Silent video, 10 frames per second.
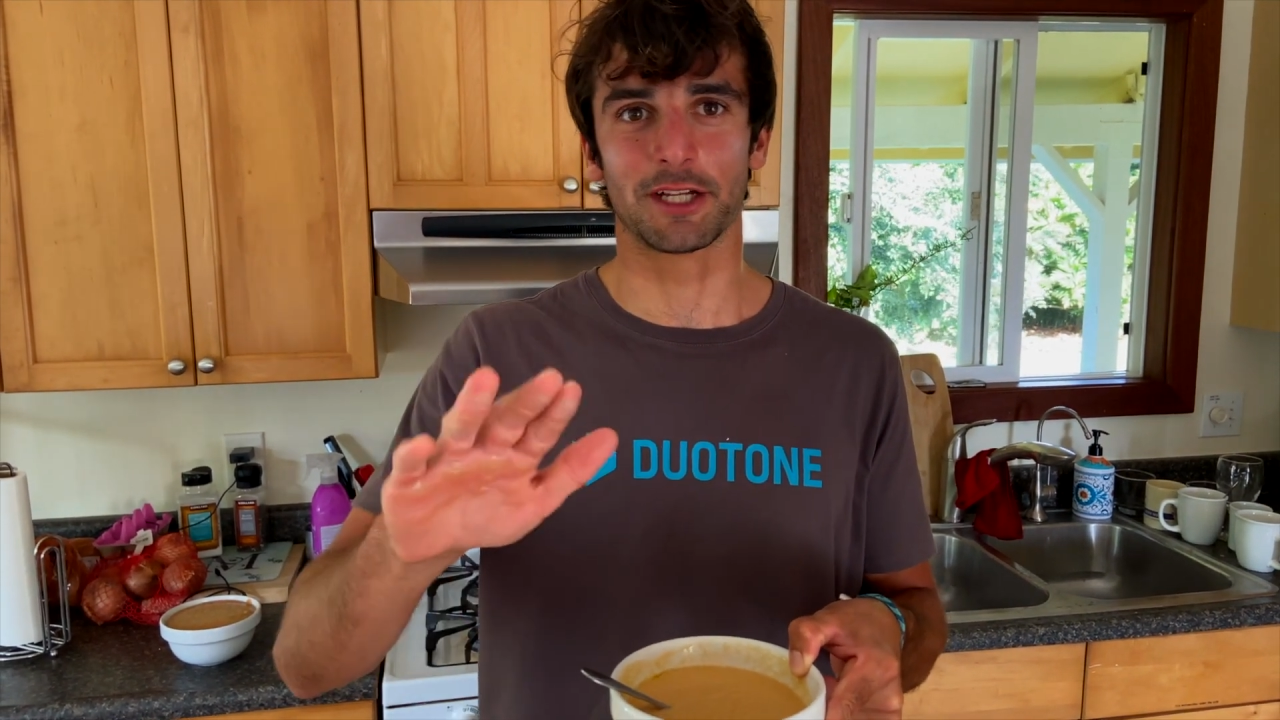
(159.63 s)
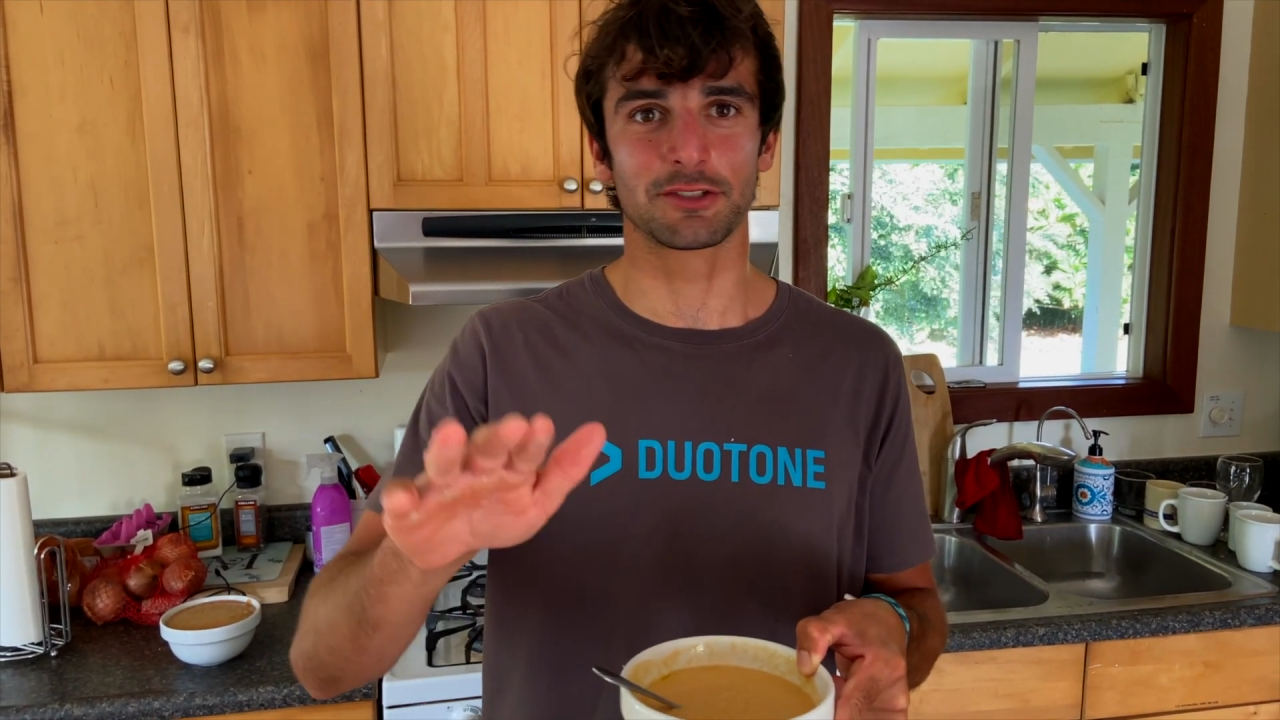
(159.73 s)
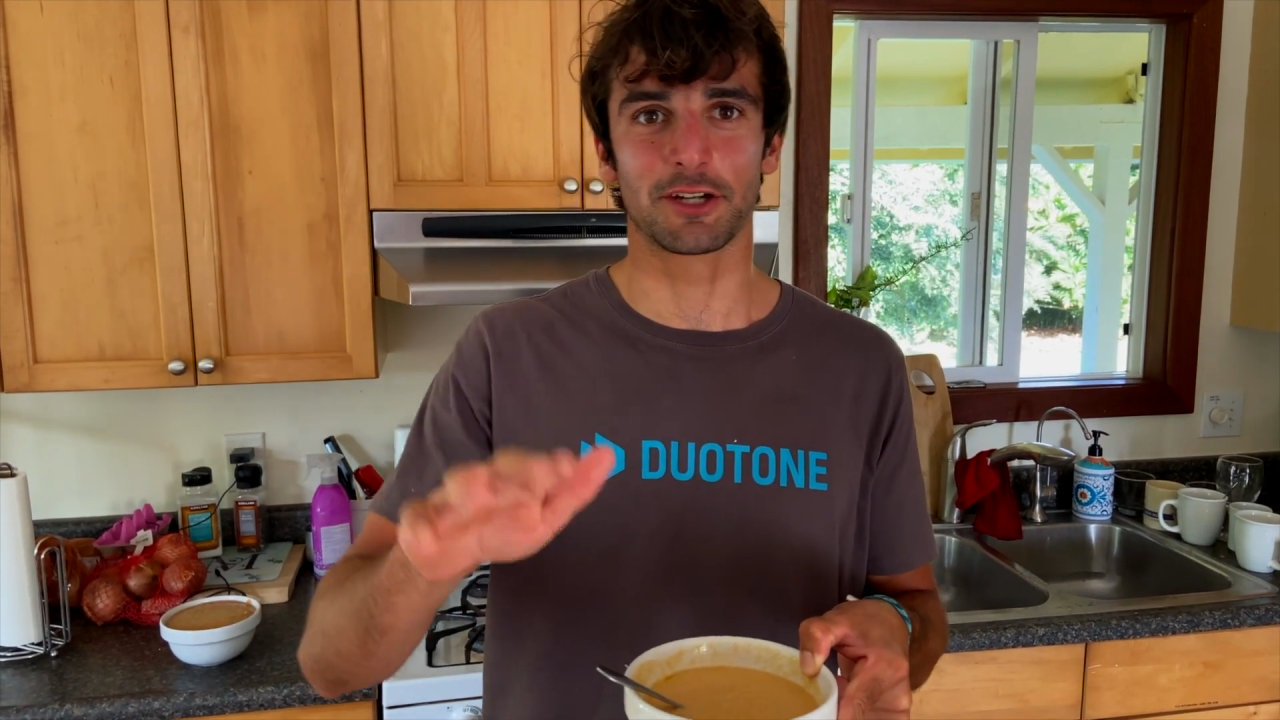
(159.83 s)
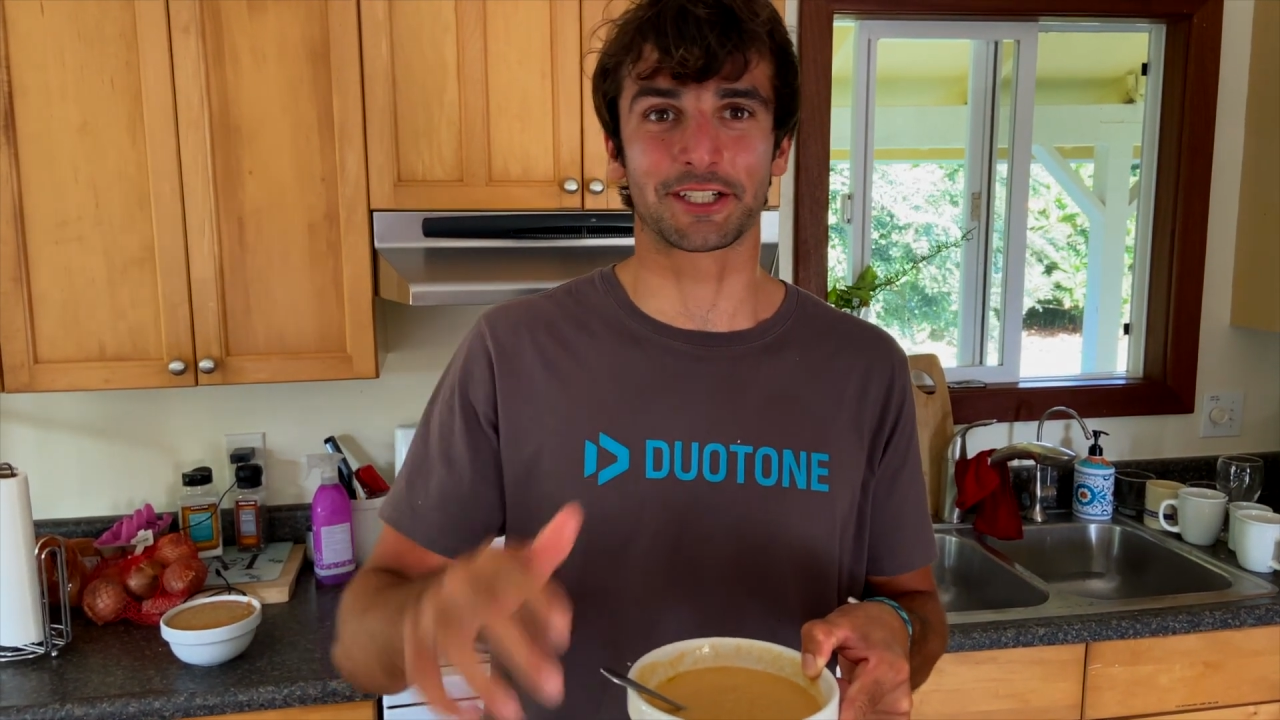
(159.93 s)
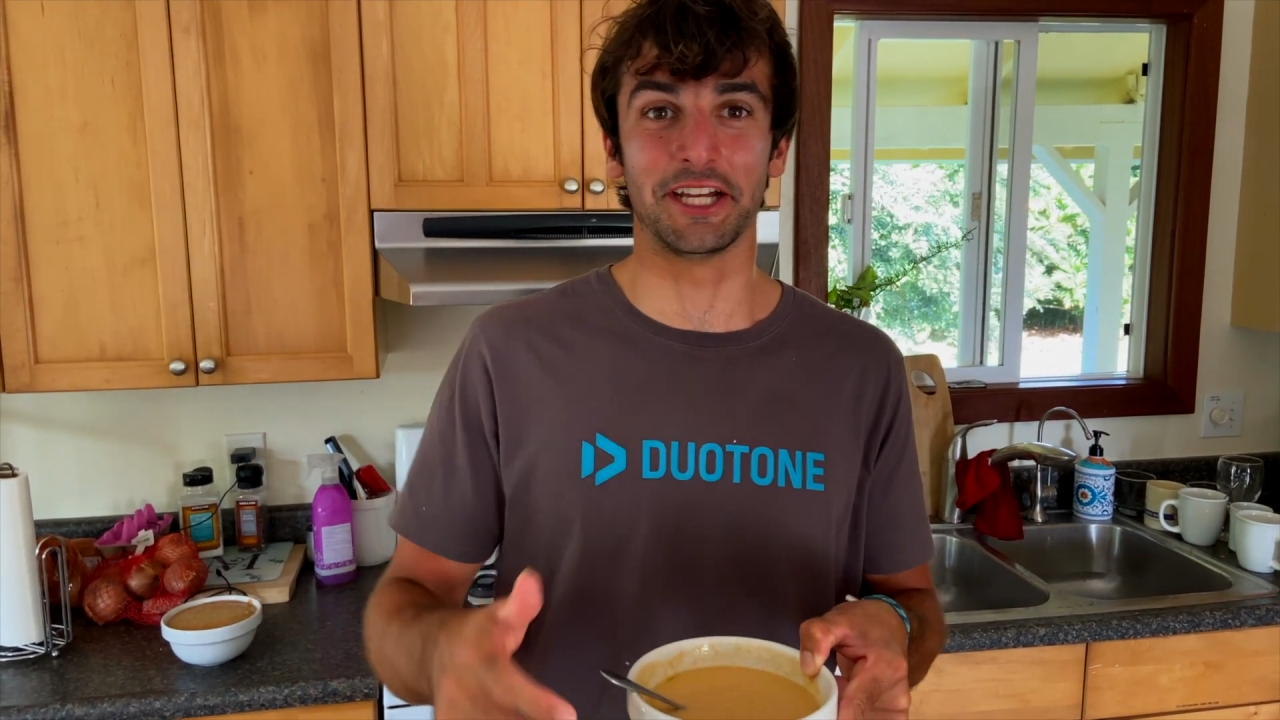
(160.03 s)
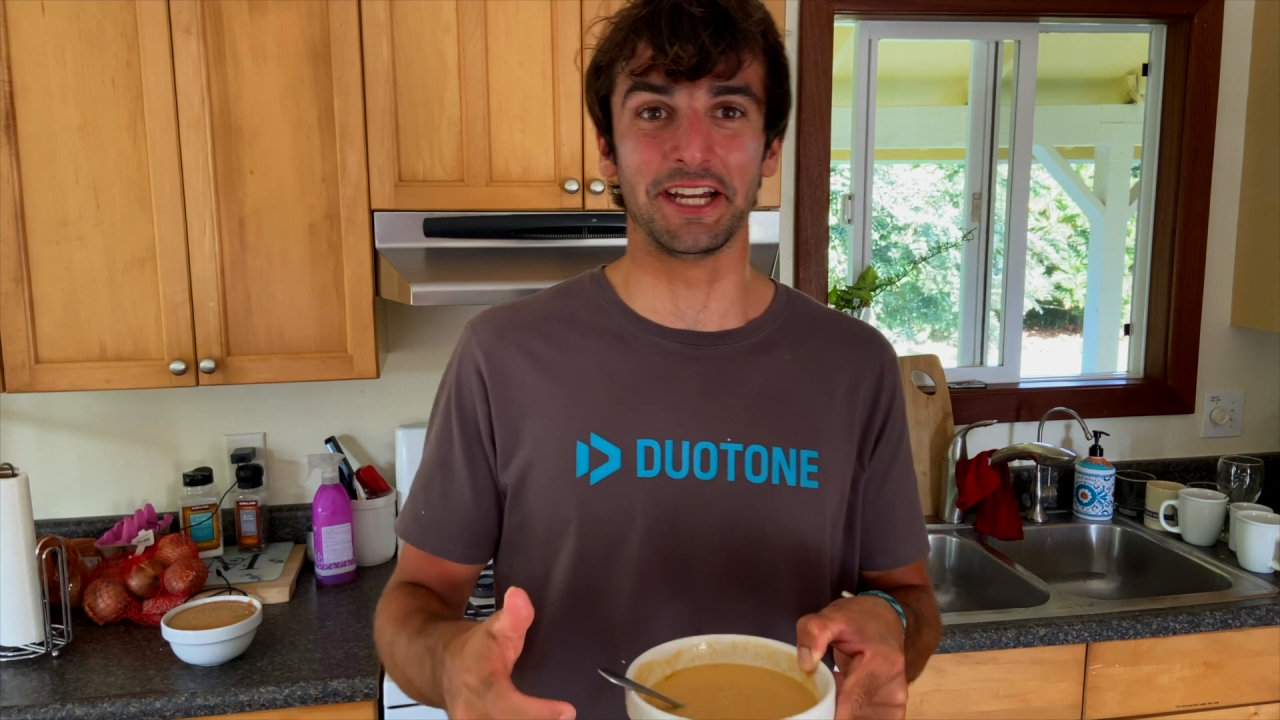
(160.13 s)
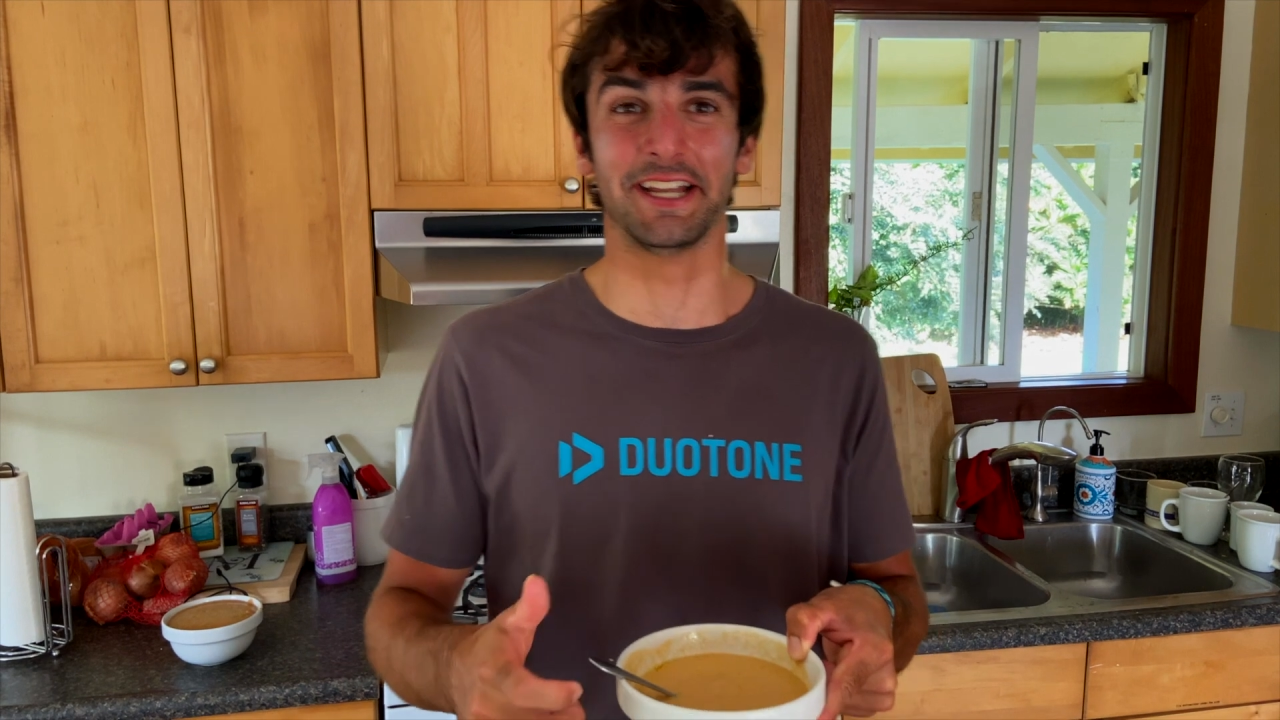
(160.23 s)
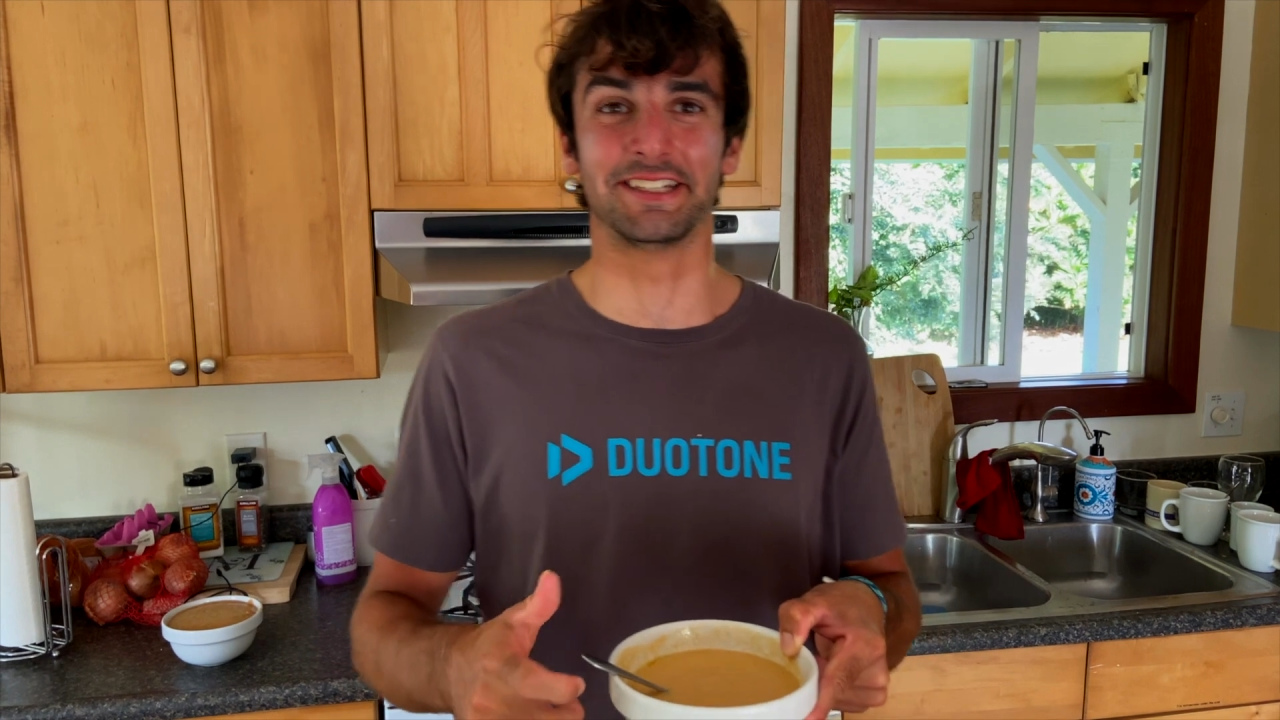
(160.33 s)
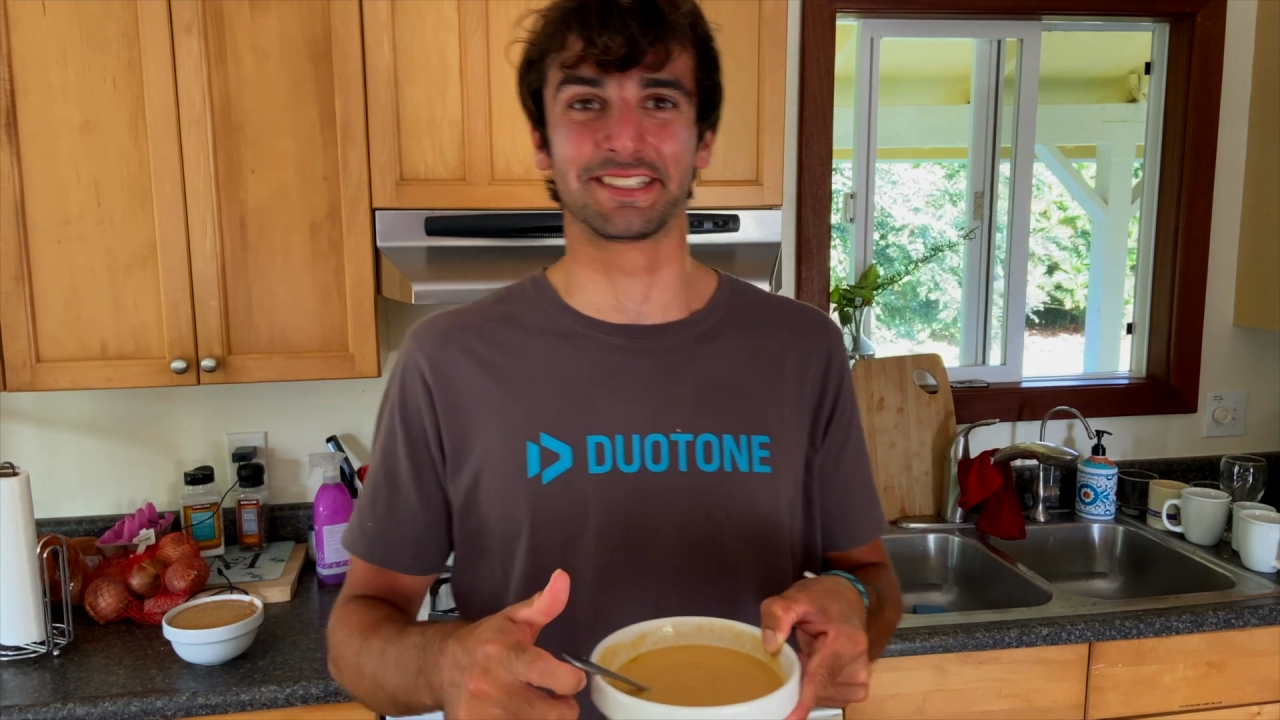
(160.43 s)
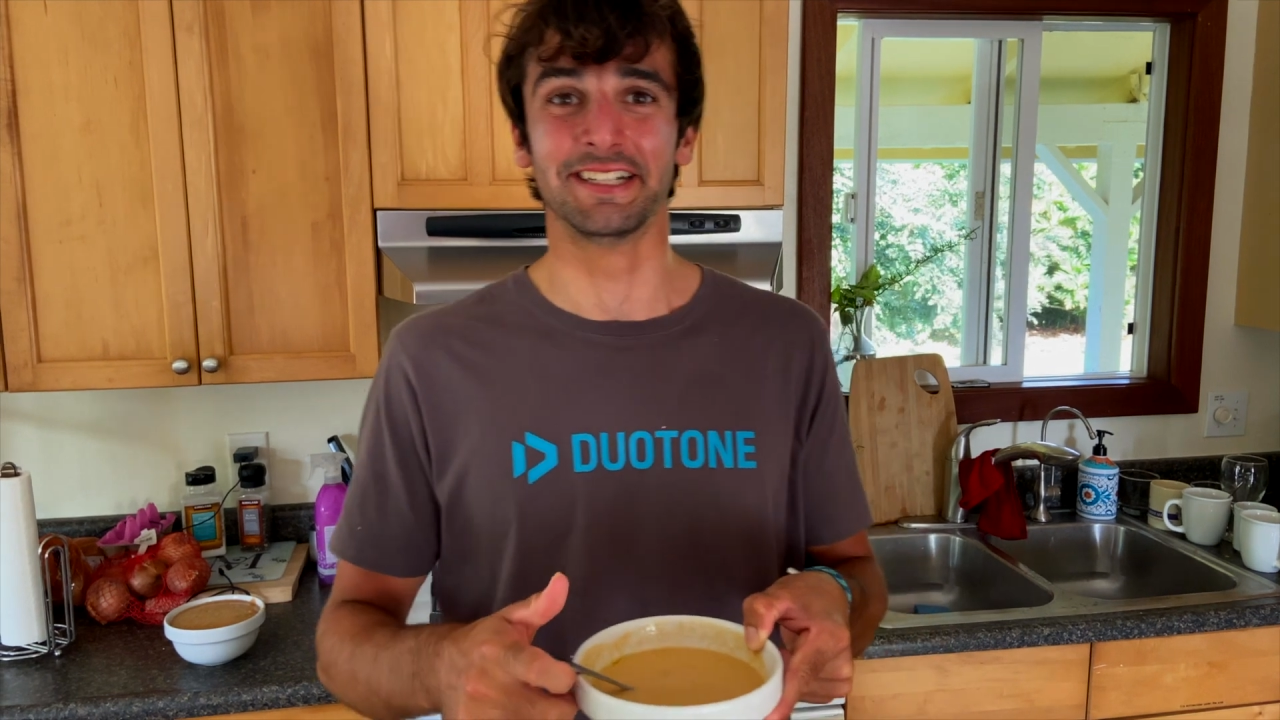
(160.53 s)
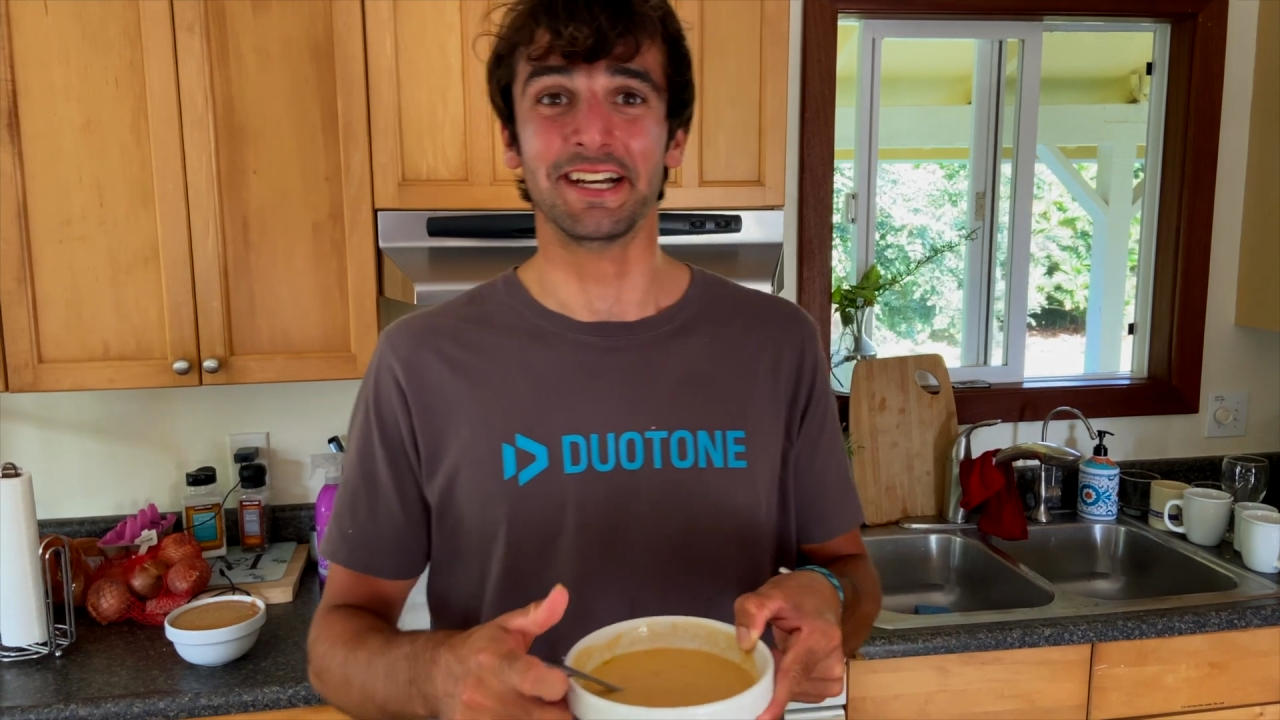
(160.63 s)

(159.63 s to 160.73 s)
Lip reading: instructions.